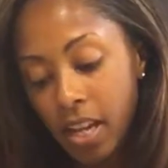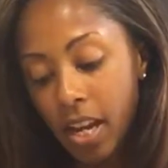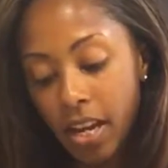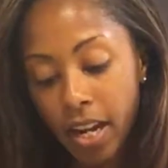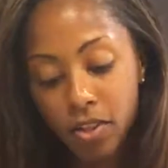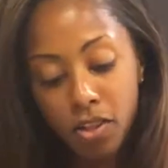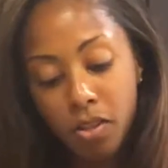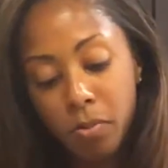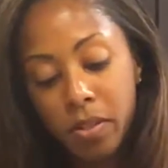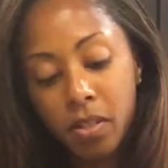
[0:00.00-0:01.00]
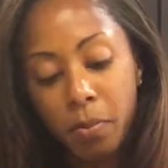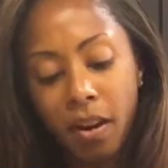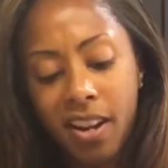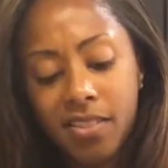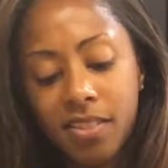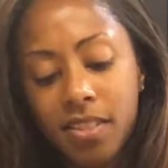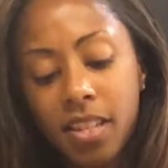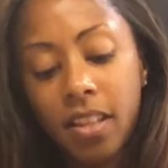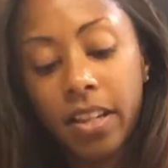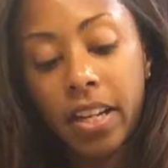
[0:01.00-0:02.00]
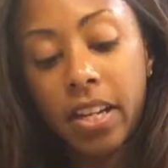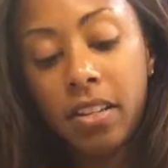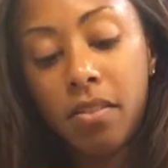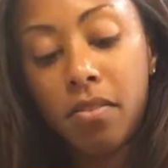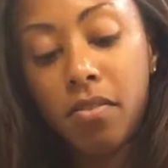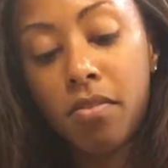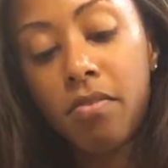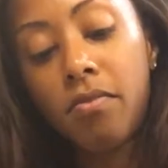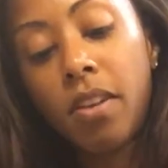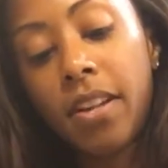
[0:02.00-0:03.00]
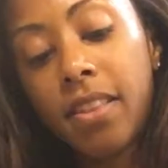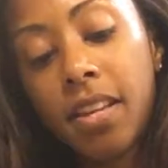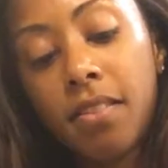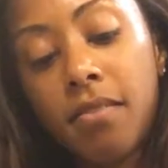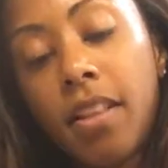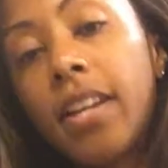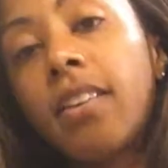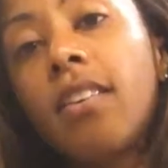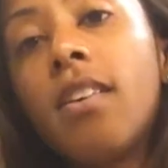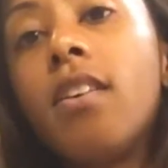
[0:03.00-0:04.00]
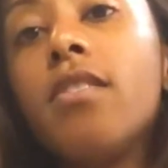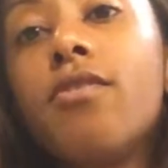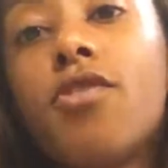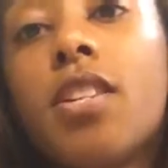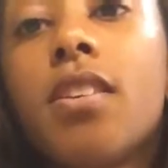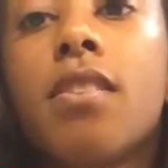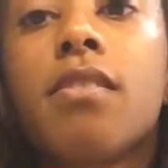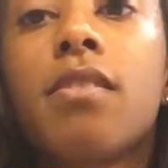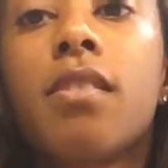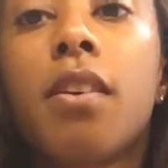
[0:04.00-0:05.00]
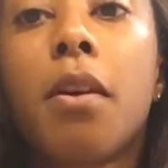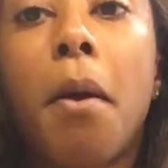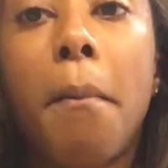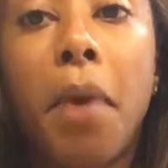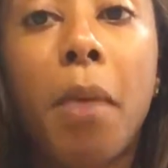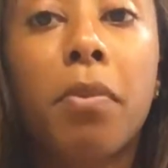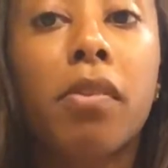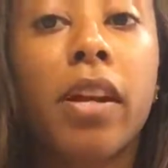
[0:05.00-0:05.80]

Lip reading: And actually you'll be surprised to see, like, in, I think, like, cheese to pepper